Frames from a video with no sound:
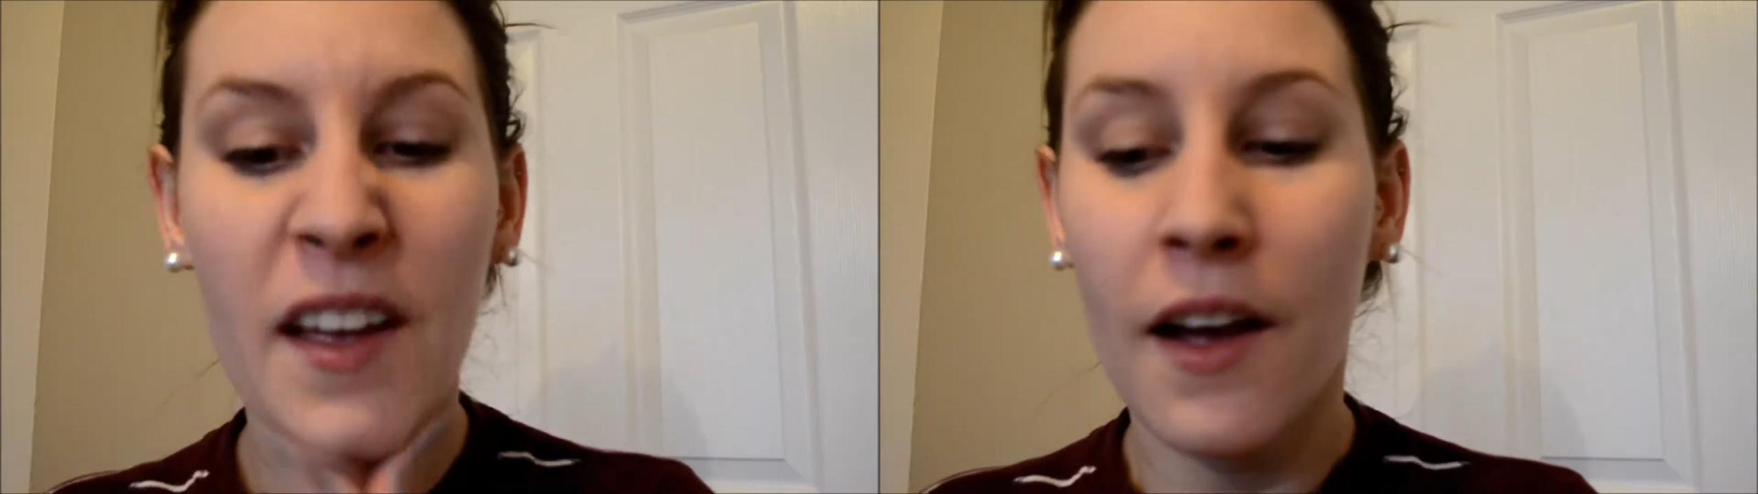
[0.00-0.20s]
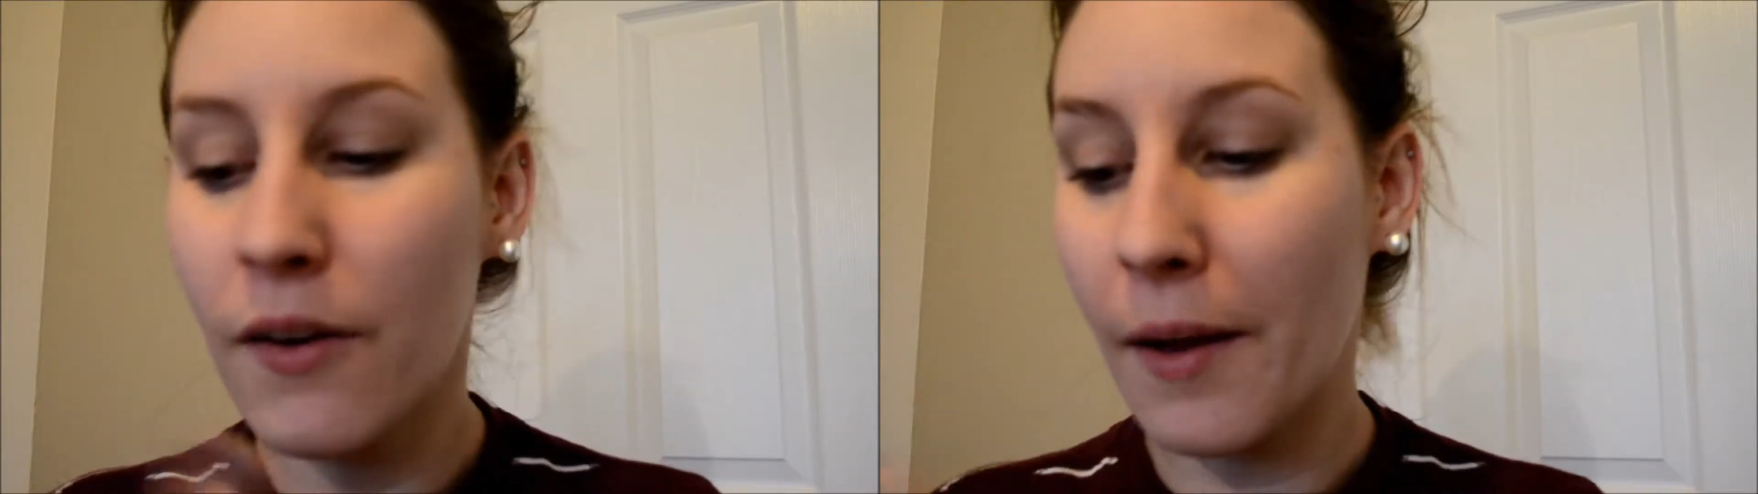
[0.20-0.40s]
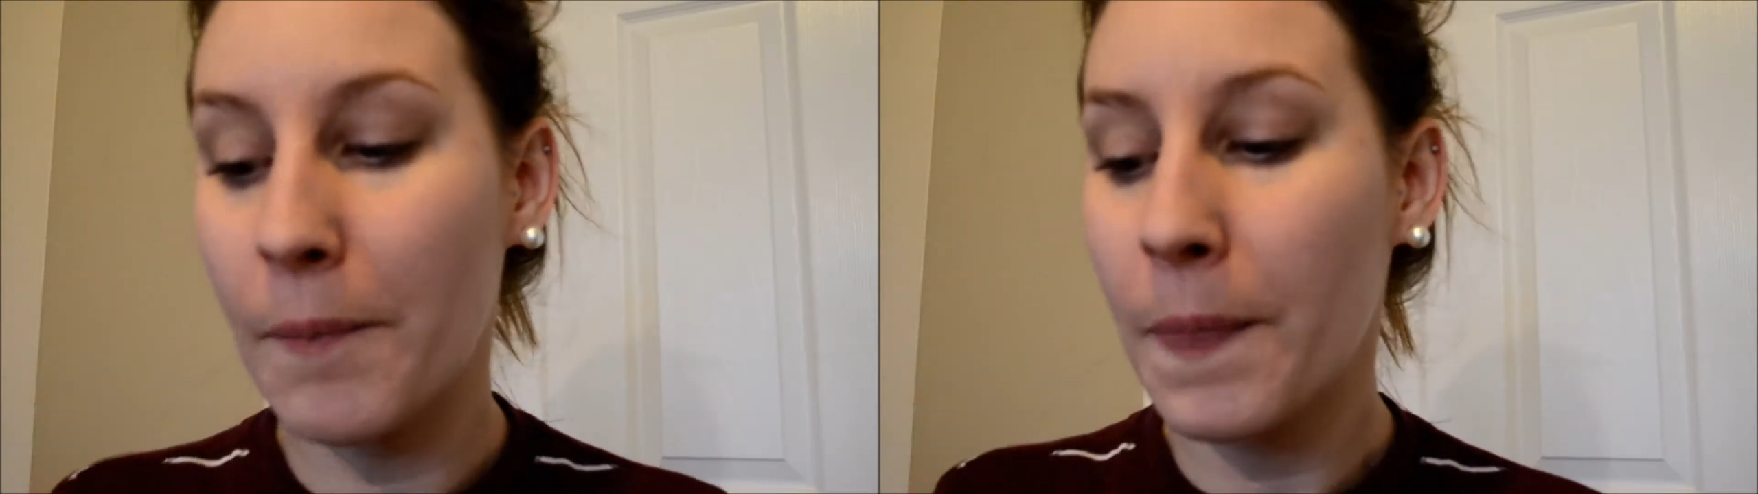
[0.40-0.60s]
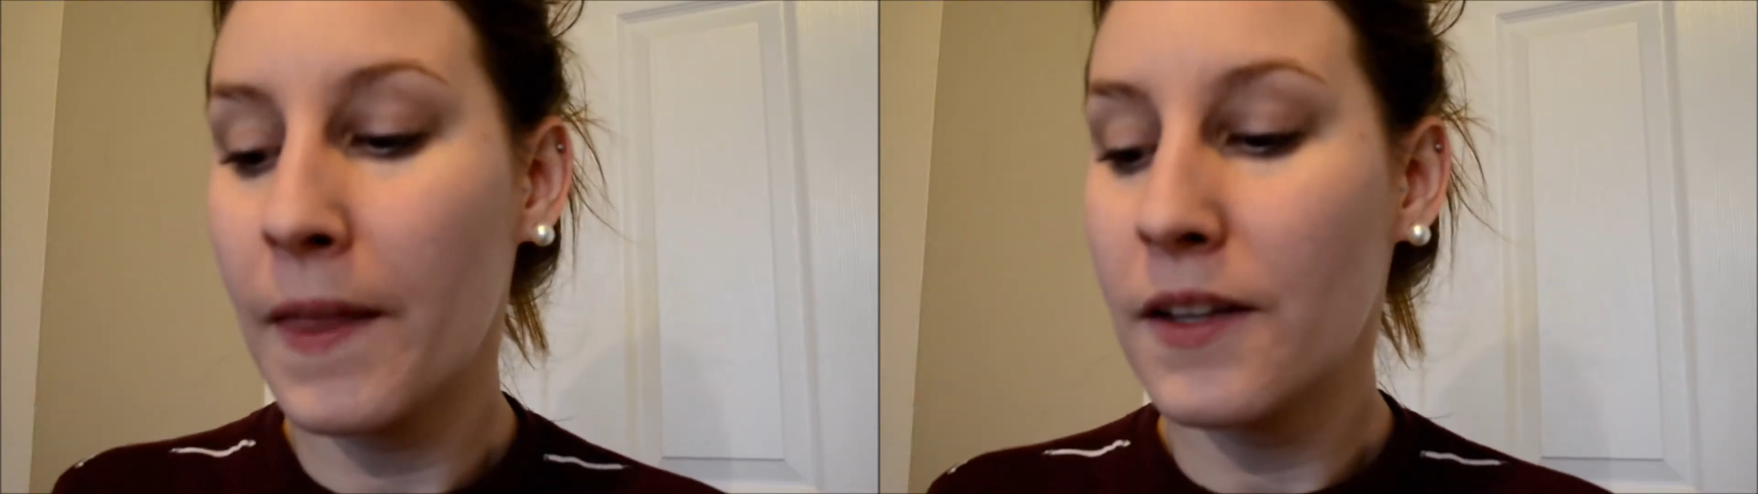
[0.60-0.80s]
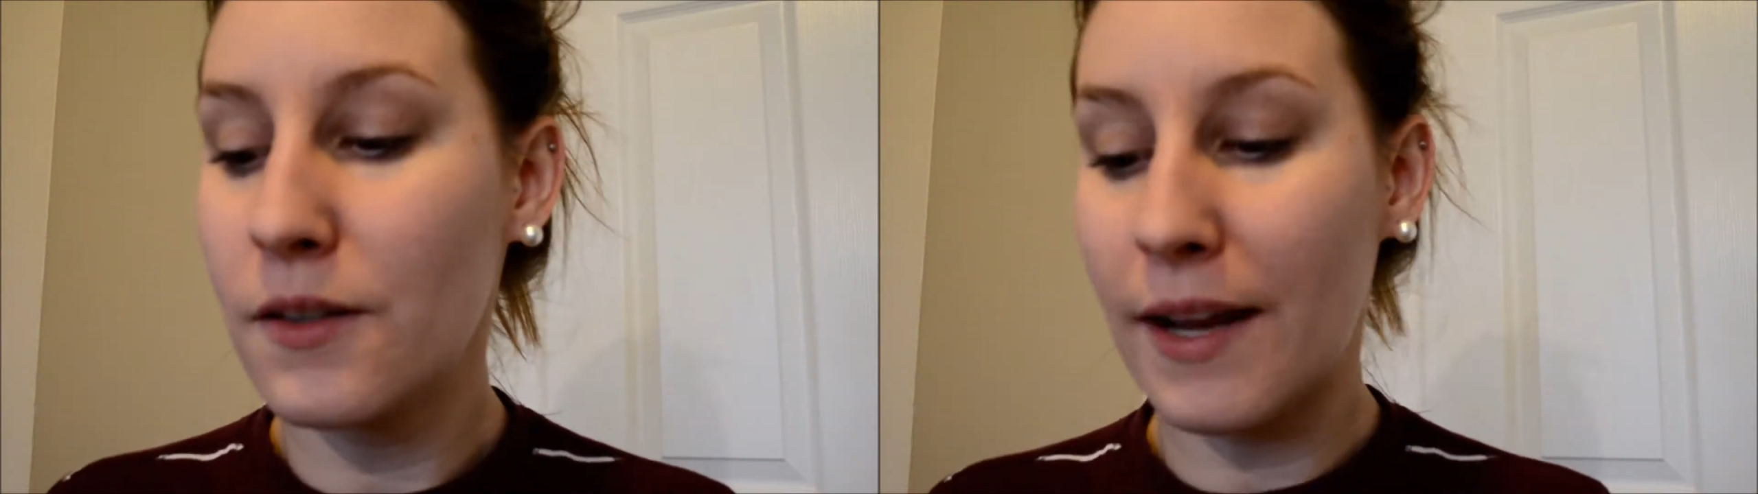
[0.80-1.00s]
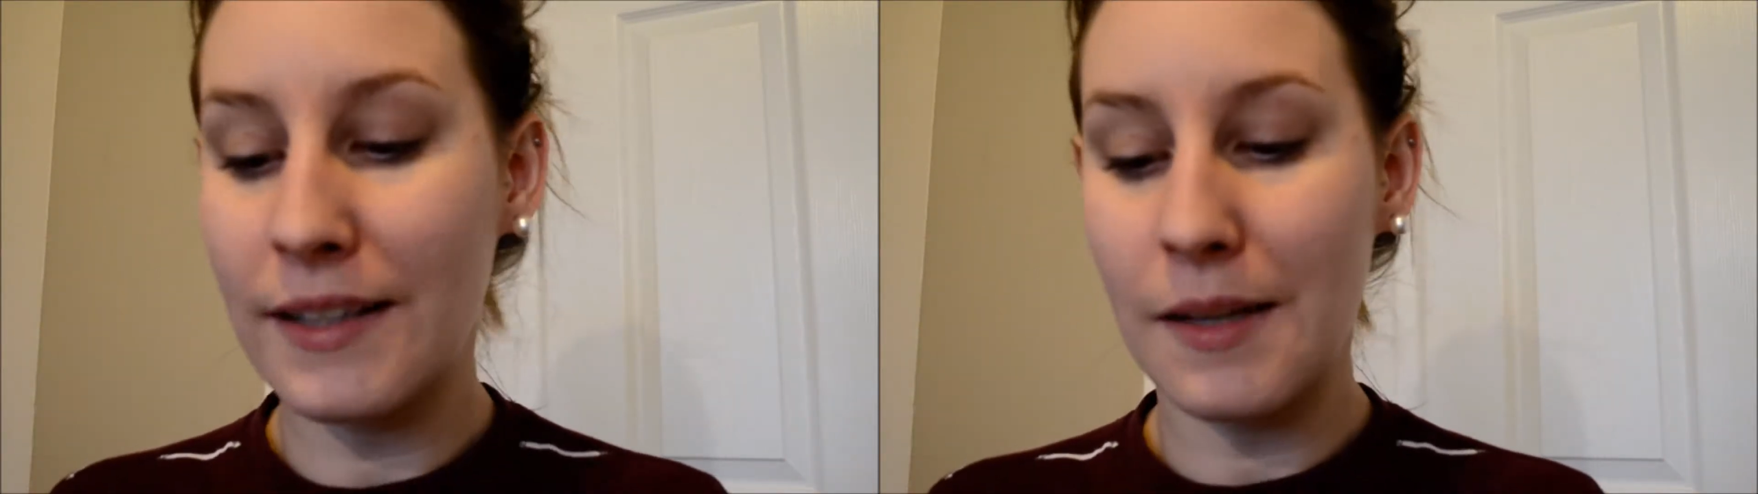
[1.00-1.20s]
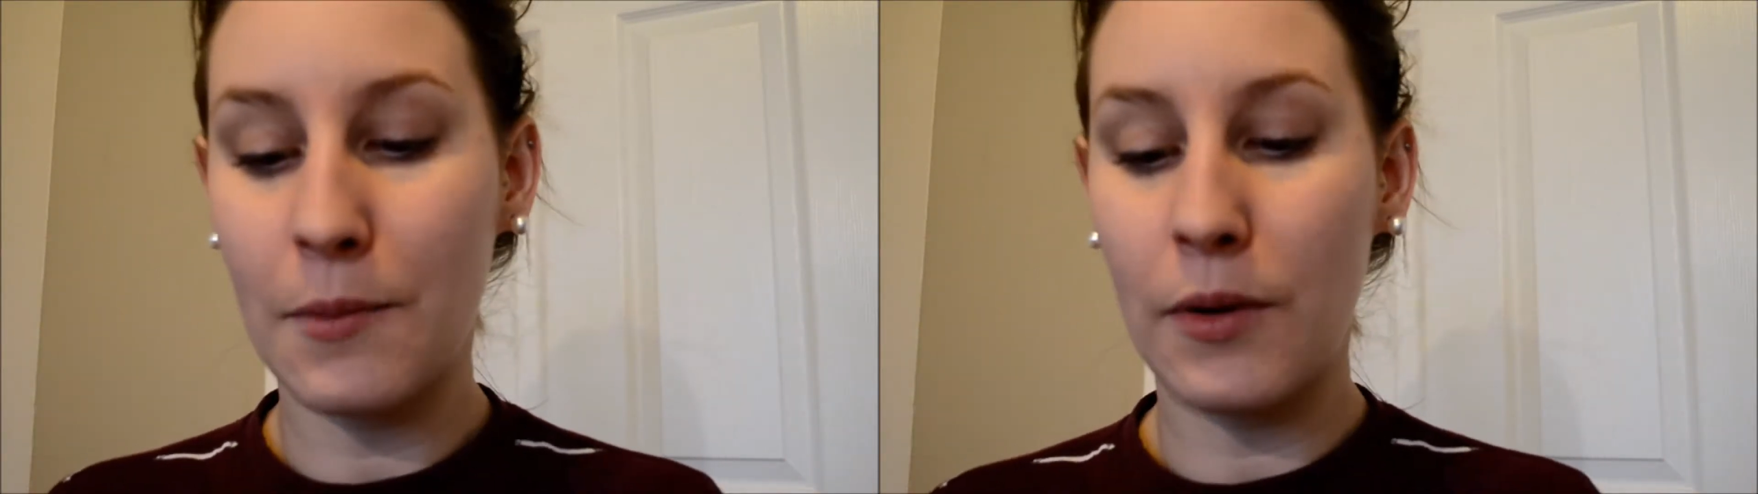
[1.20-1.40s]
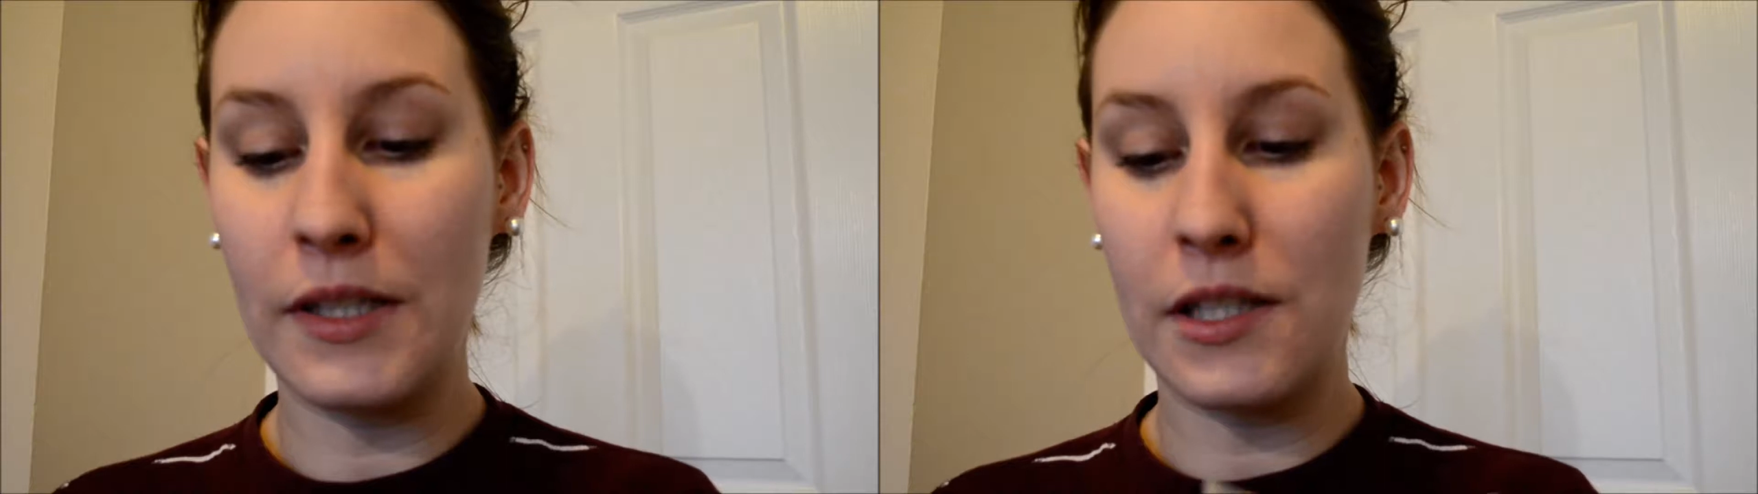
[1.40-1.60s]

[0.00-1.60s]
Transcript: Okay, so next I'm going